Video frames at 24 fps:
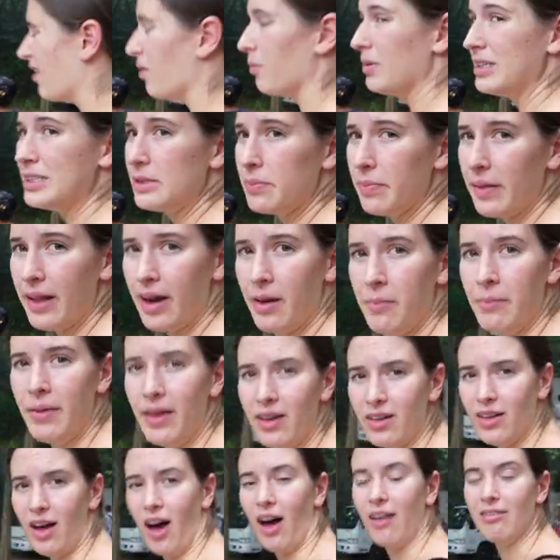We split a
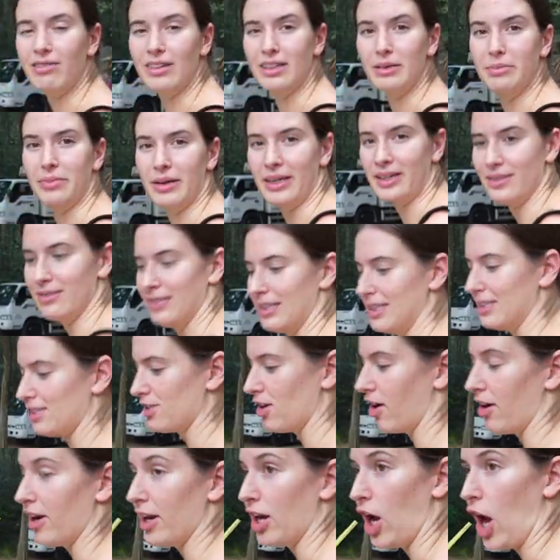milk coffee, but it's
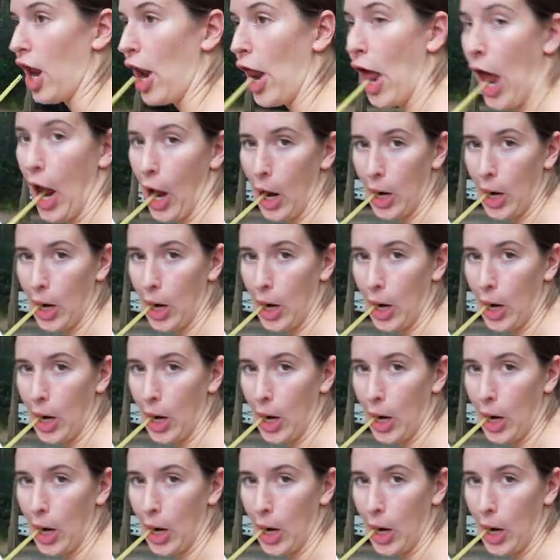already gone.